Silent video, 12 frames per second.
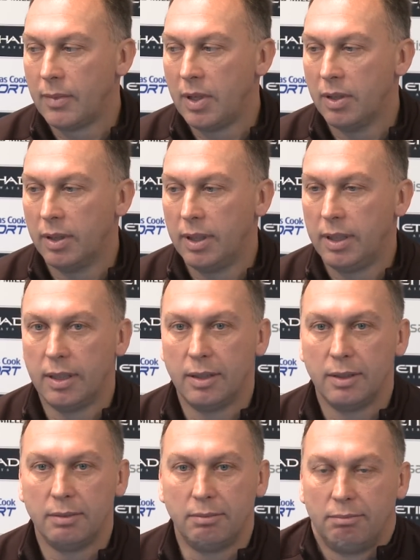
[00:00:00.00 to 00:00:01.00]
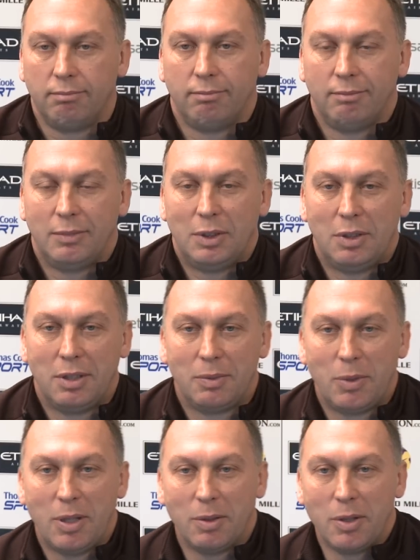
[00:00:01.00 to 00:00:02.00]
you know, and he didn't.
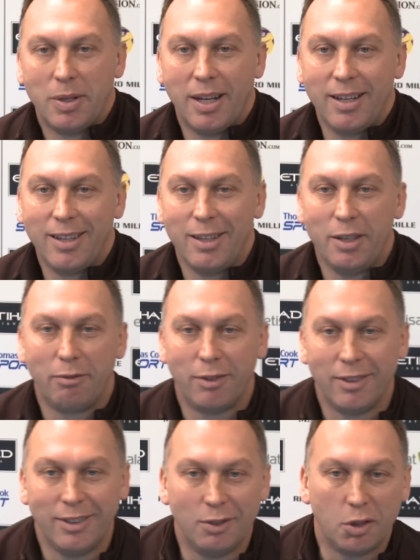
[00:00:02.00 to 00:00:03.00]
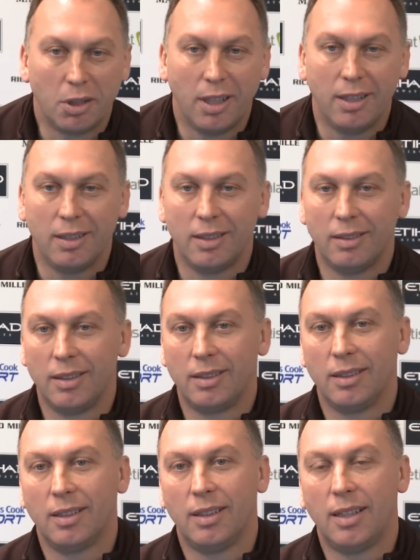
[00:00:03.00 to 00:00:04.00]
We're not doing anything different in training or
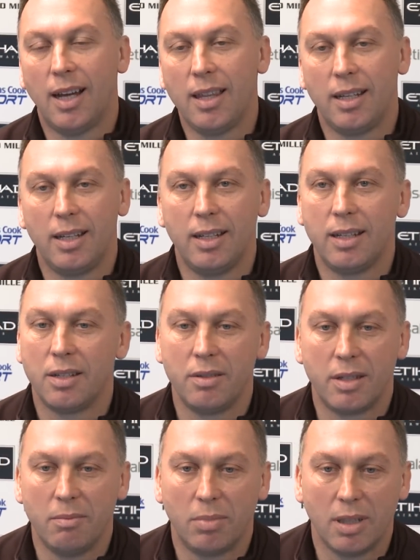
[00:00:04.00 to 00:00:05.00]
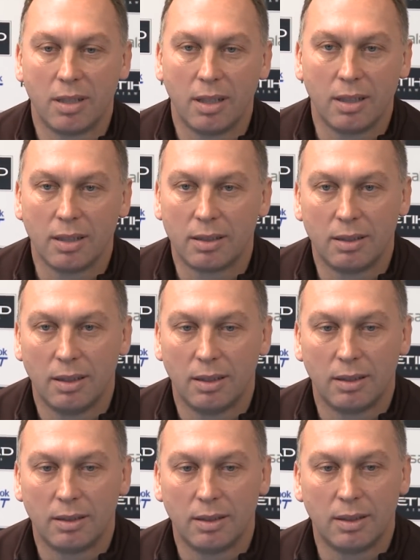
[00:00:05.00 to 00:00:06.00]
anything like that. I think it is too simplistic to,
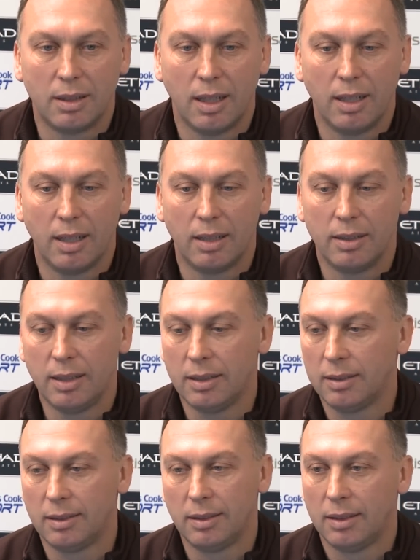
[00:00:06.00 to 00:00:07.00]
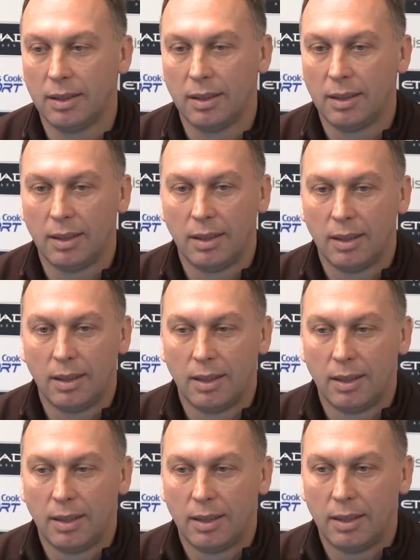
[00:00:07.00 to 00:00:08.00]
to say that. They'll
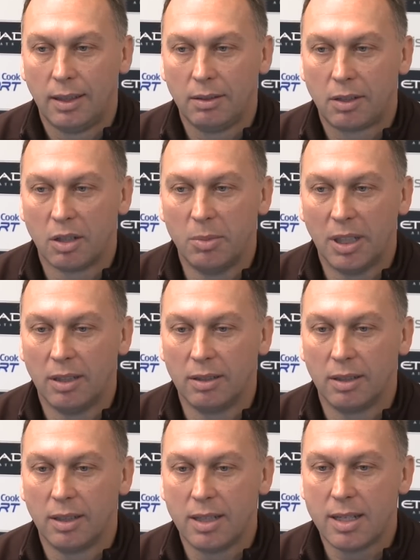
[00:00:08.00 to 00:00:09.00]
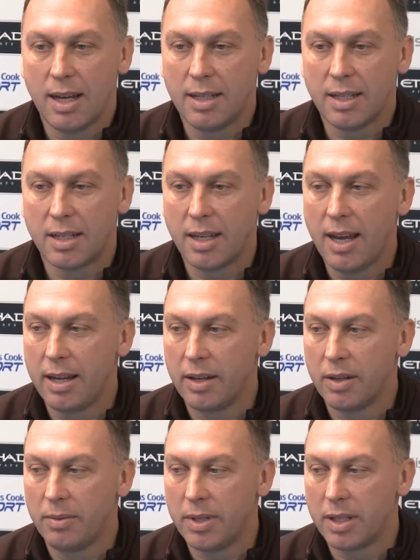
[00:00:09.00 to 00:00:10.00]
they'll come along. And as I say,
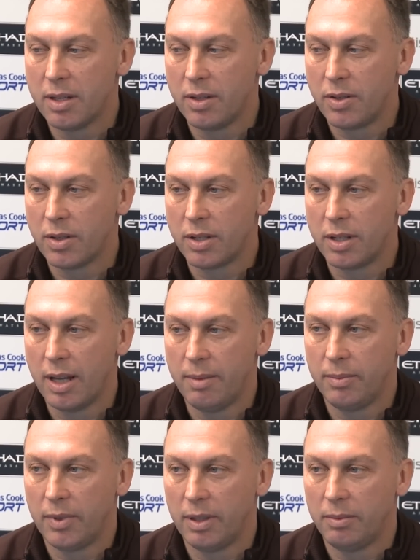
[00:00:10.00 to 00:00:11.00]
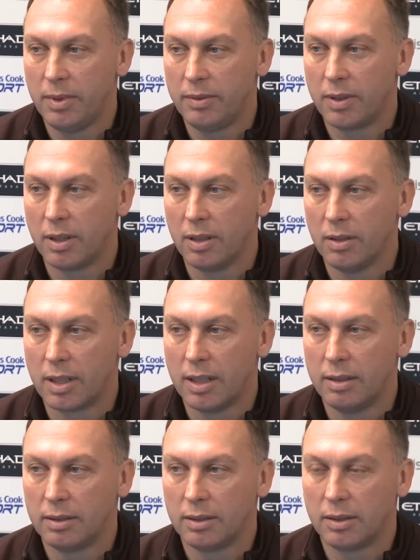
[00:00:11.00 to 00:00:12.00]
you know, it's not just them that we've got to look at